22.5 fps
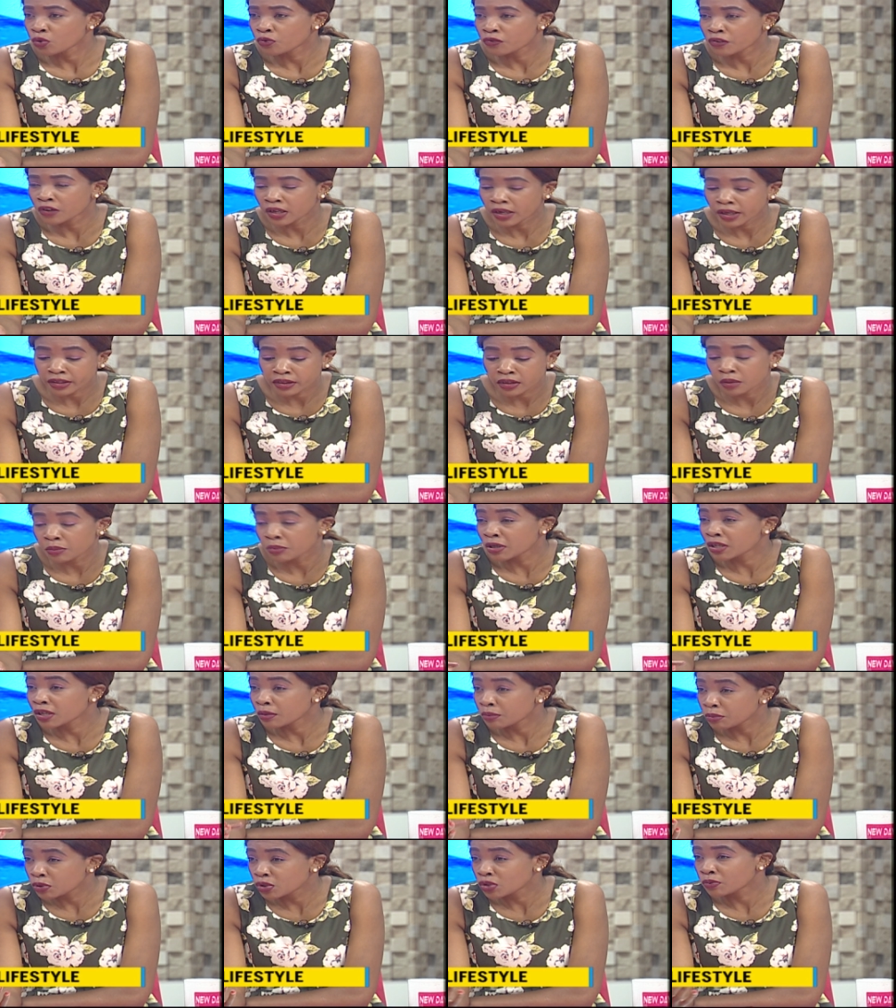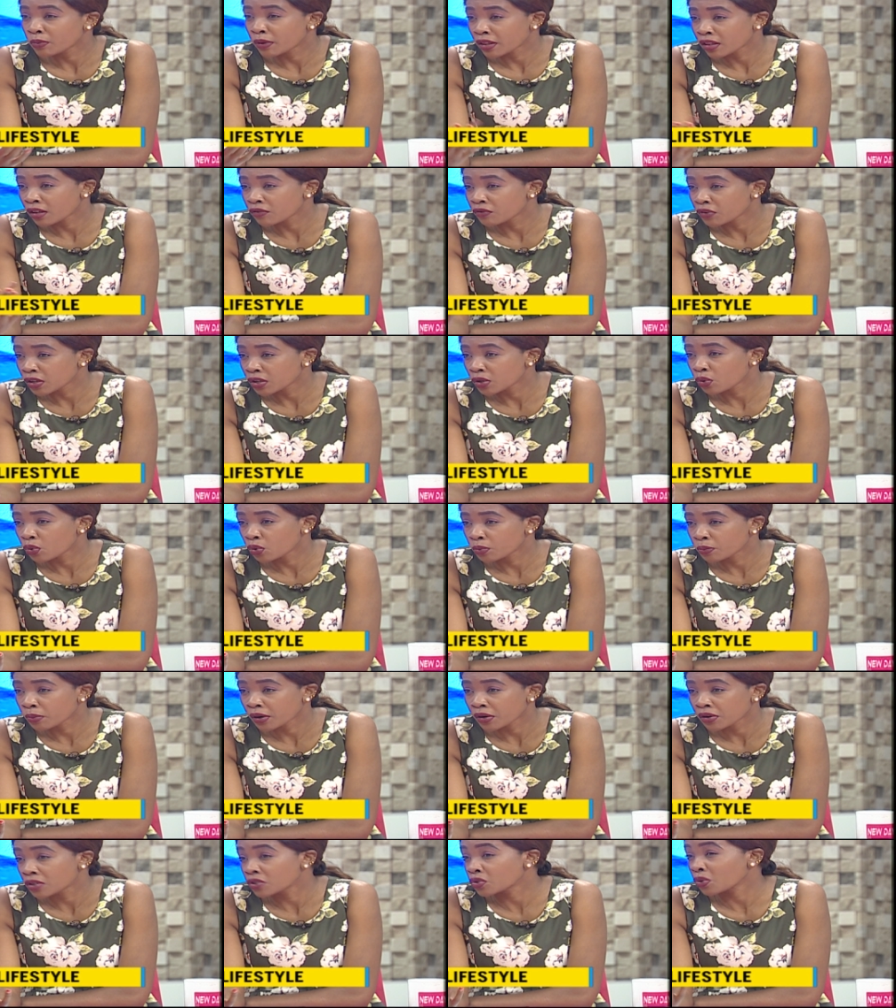of feel like they're being abused by their very own
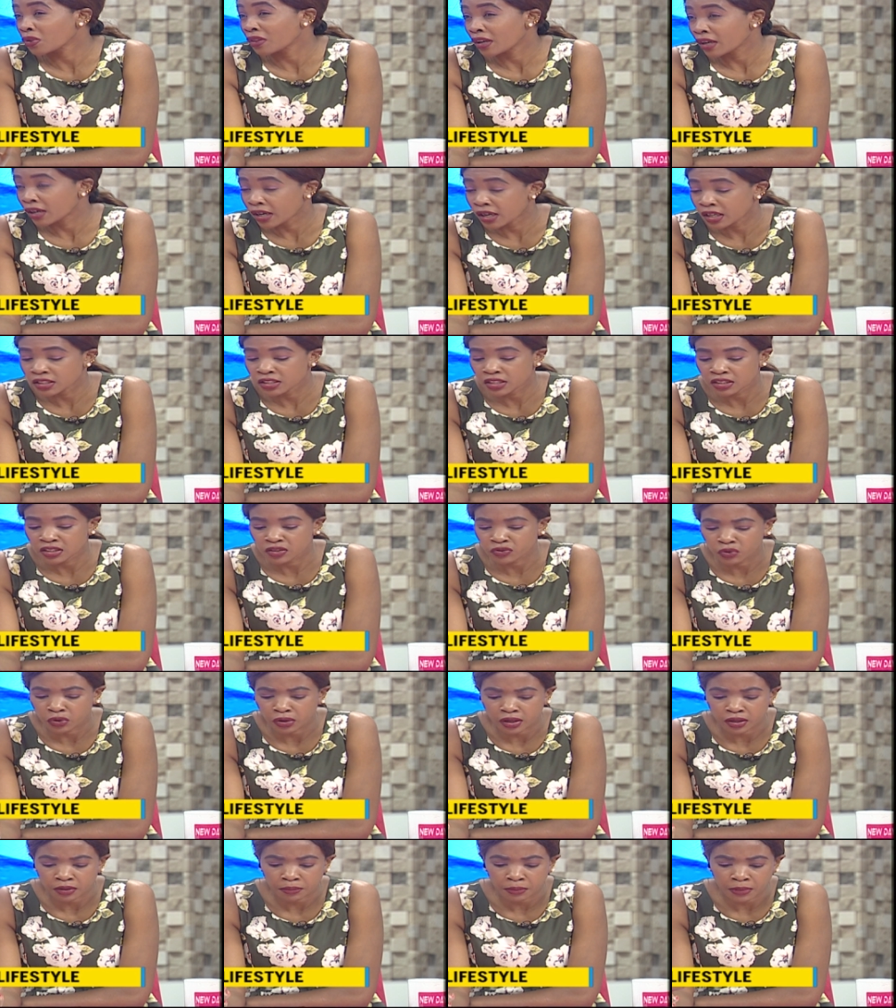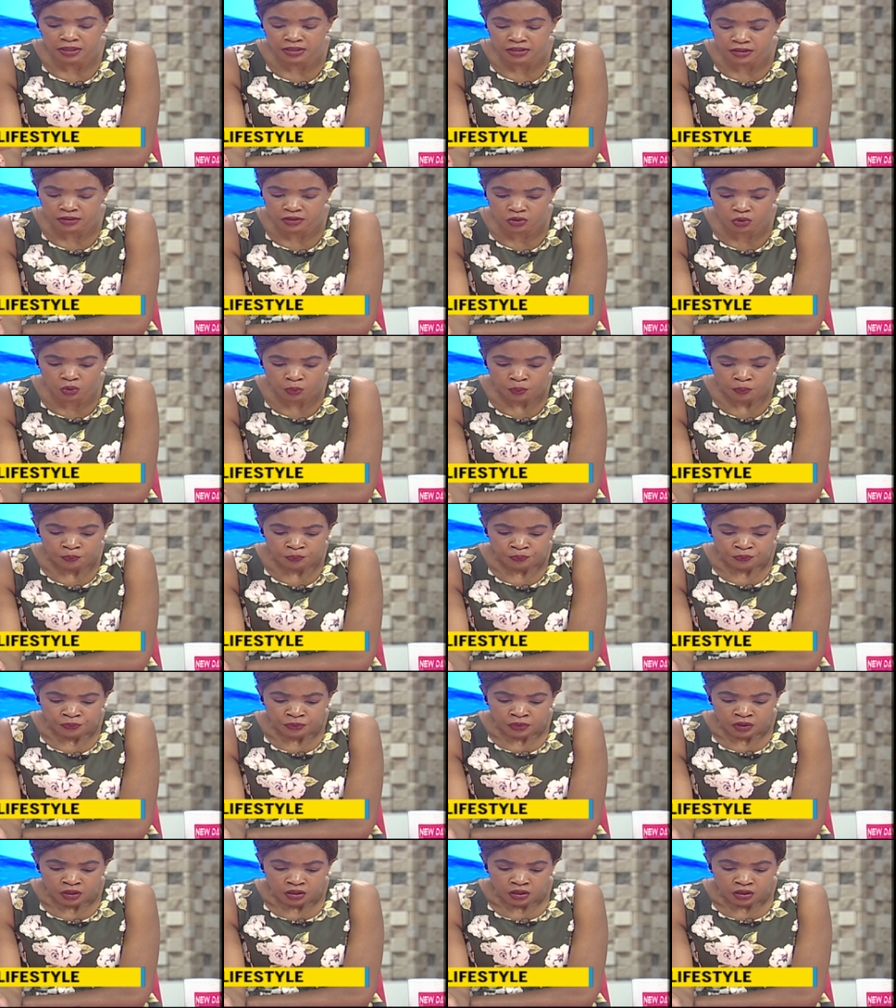parents or their guardians for that matter. So
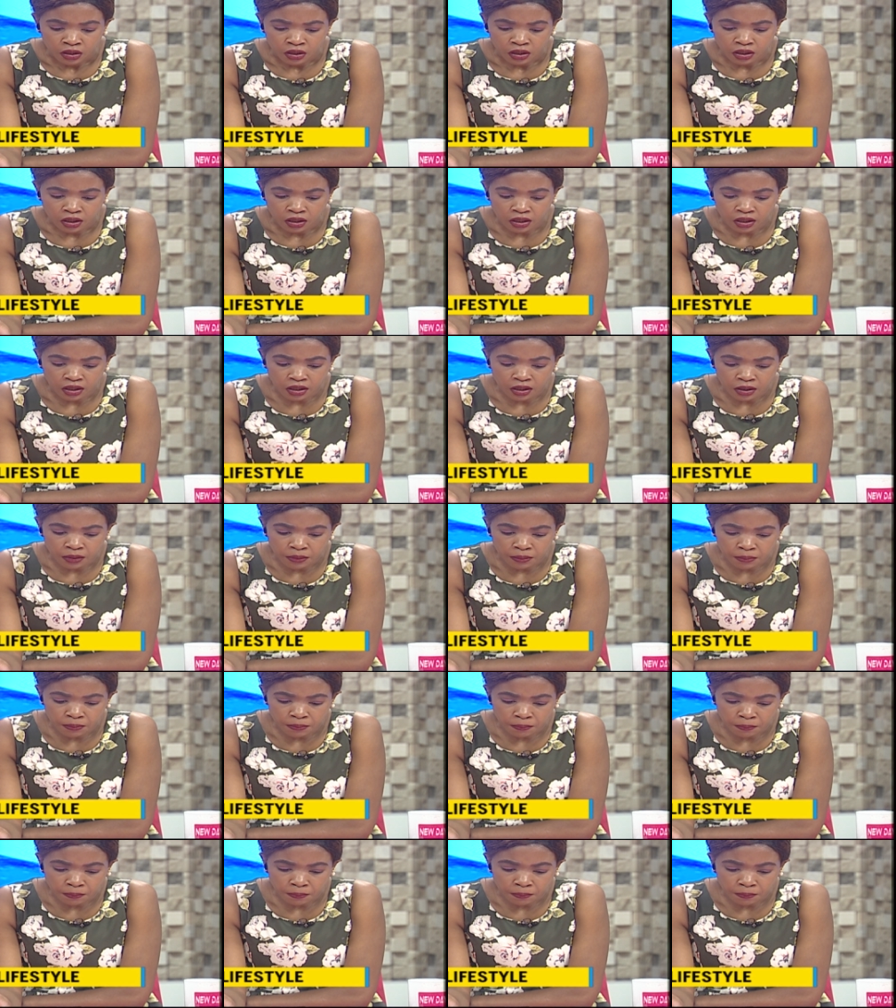uh,